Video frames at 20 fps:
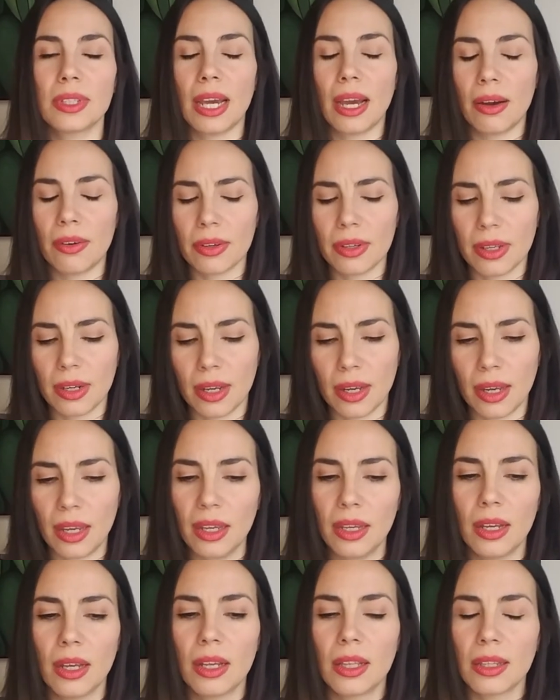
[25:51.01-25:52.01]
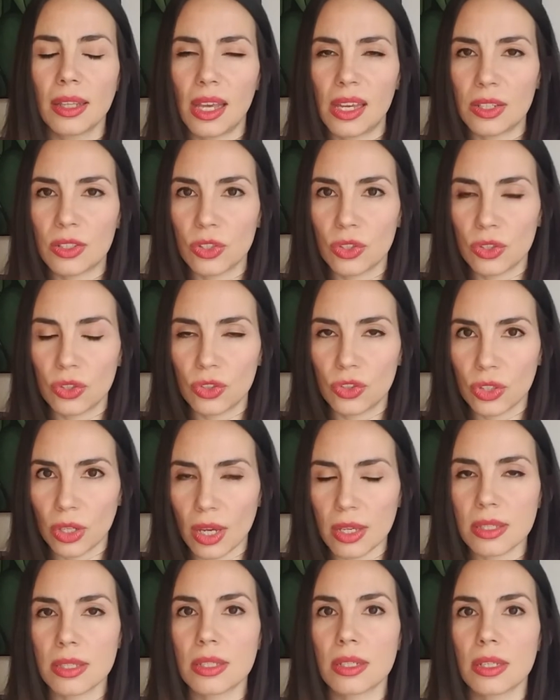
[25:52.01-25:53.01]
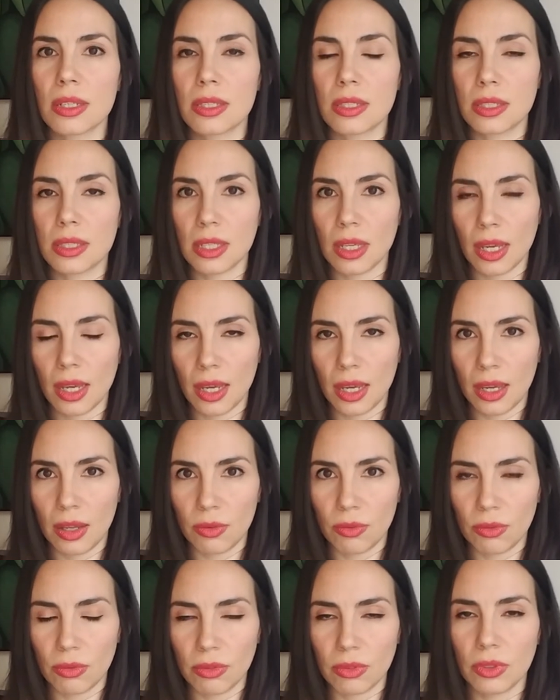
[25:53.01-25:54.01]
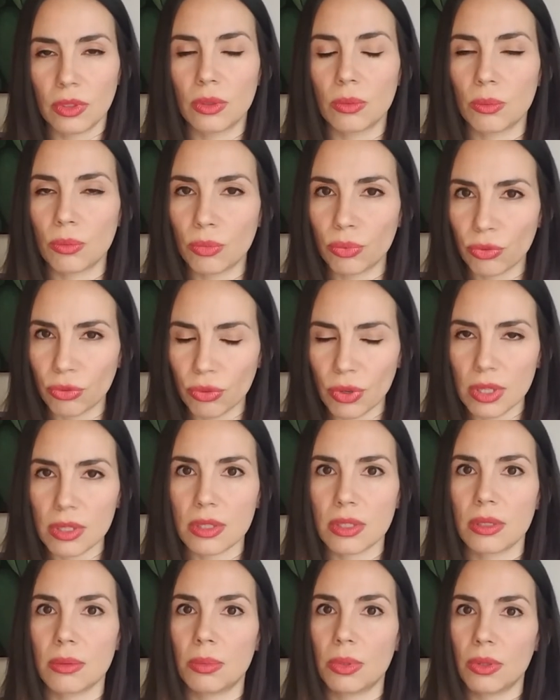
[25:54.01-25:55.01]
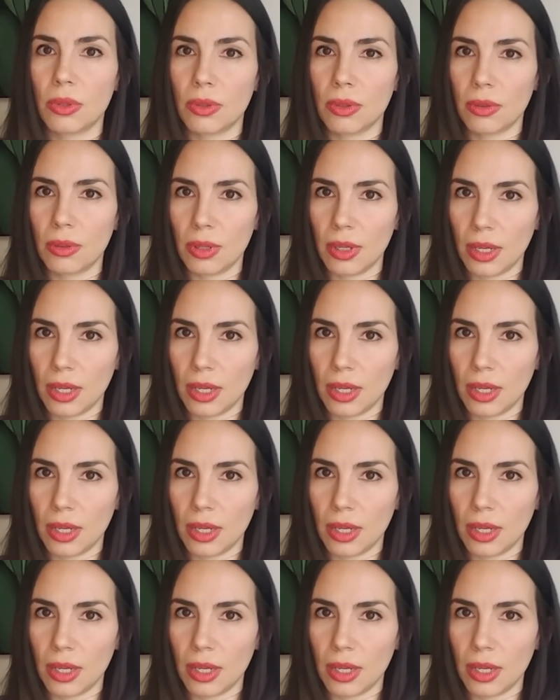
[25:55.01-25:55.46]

How can I let justice and principle